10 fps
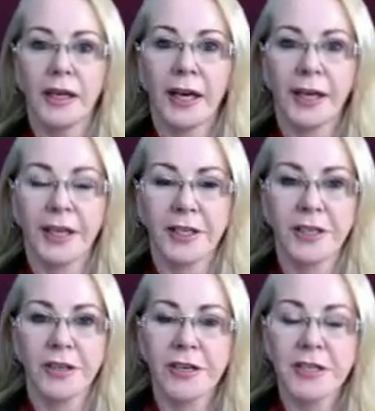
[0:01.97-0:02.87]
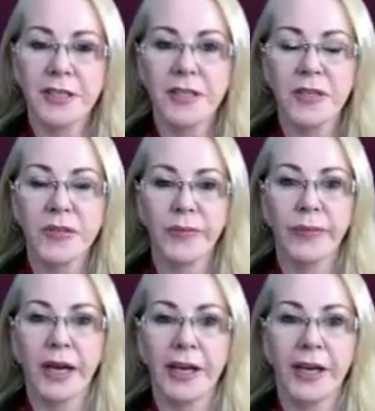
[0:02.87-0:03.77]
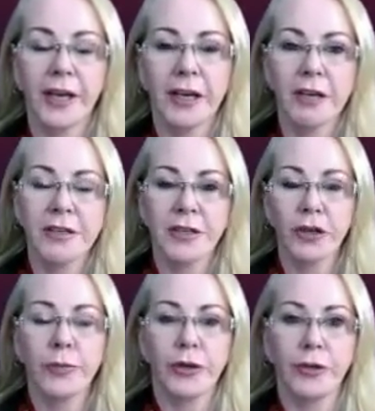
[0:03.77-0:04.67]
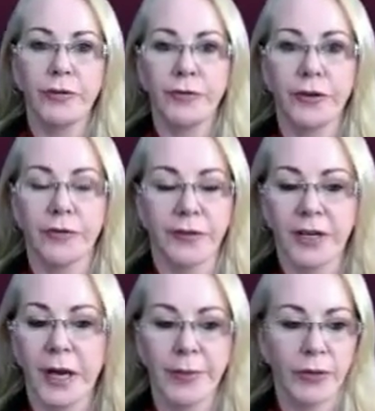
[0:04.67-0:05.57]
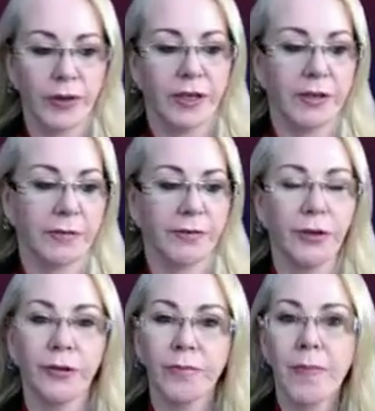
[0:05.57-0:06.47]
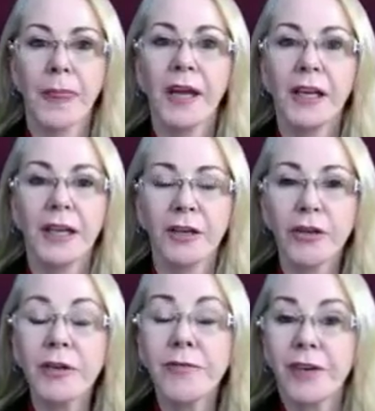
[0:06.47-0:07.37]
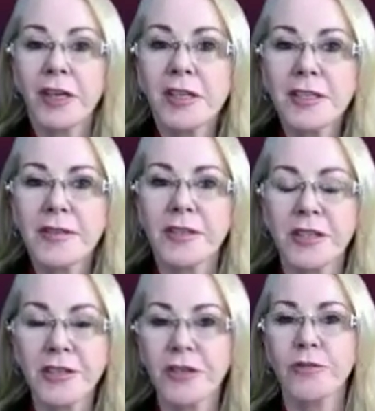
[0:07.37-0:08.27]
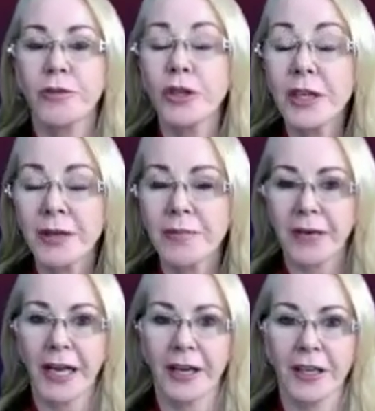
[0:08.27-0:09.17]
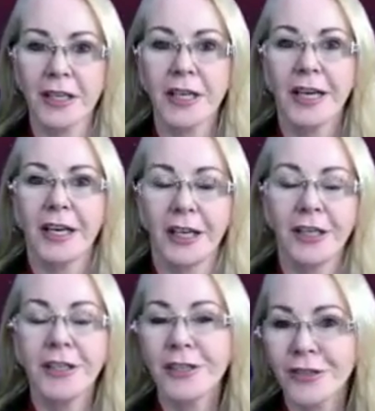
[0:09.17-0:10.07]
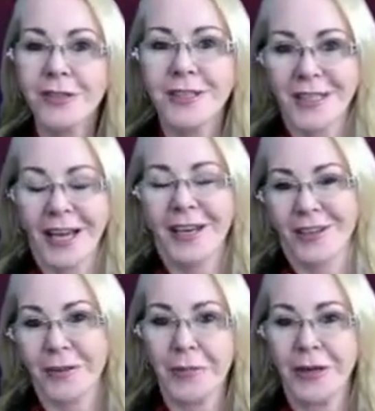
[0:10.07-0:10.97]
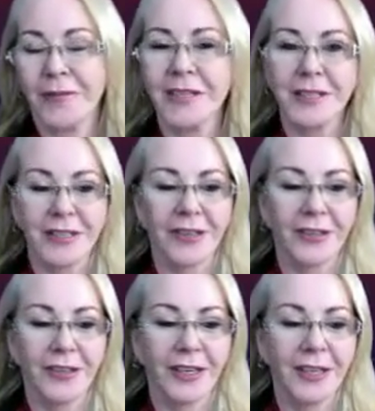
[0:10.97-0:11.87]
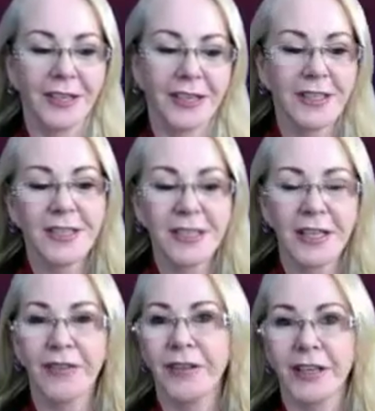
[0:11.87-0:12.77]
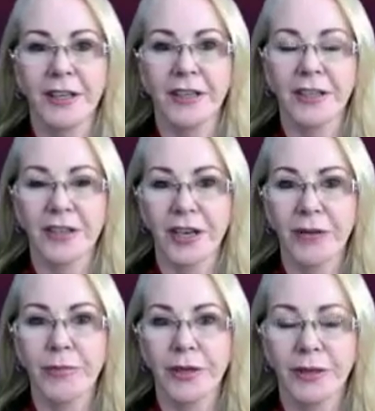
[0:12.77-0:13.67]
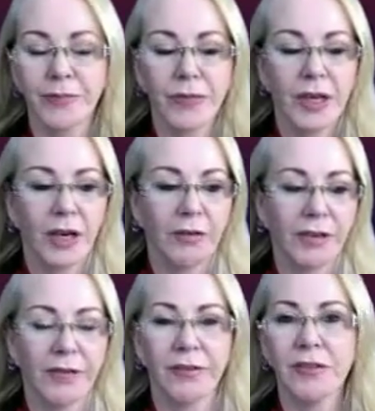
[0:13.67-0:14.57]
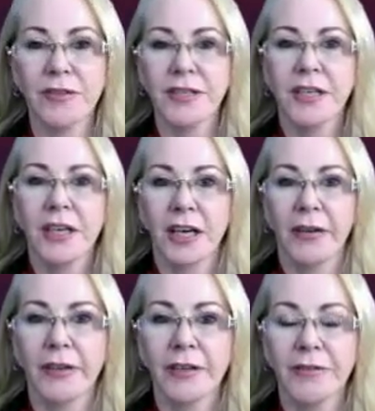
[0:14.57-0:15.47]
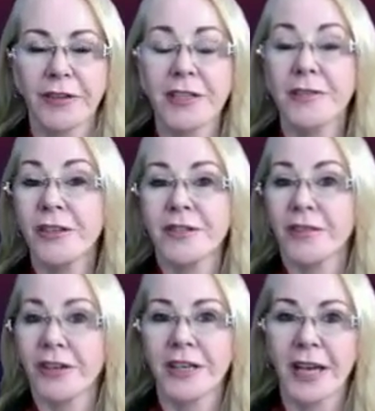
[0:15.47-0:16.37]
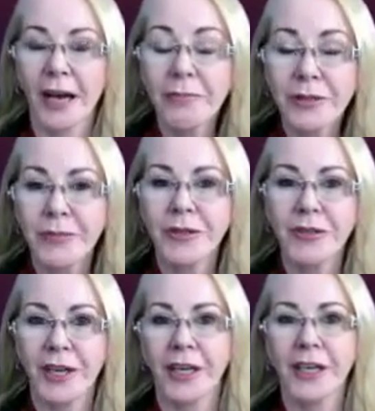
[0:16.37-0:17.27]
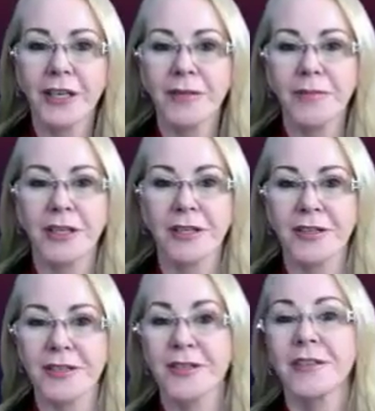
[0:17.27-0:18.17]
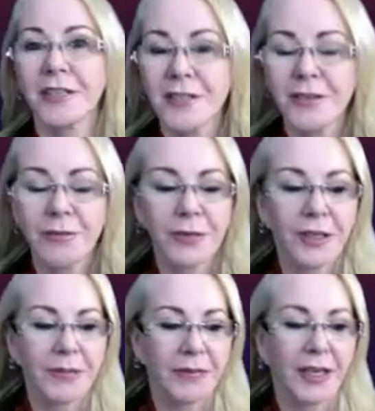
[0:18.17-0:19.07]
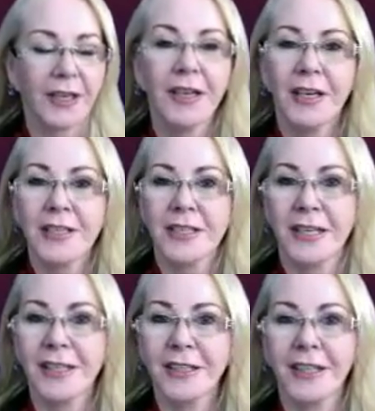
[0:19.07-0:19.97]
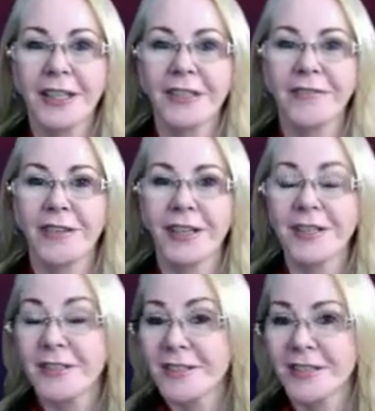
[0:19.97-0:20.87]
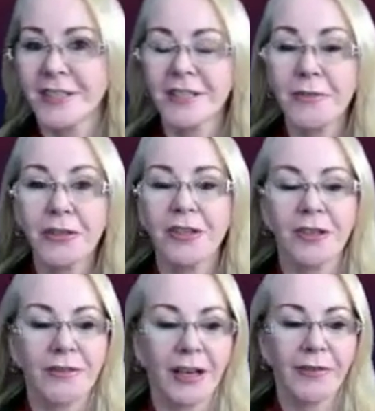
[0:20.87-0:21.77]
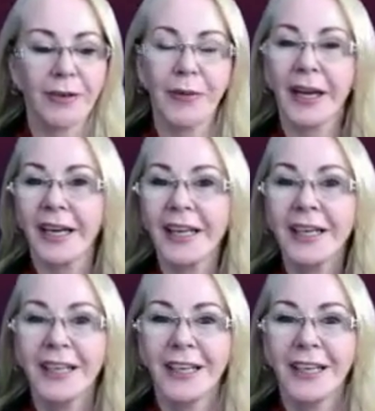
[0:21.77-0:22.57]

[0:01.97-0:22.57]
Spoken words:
Hi there, Taurus. This is my horoscope overview for the coming week for you. Now, you have Venus, which is your ruling planet, in your sign at the moment. So this is lovely on a number of levels. I mean, first of all, it's very comfortable there because it is your ruling planet. Secondly, Venus is the ruler of love and money.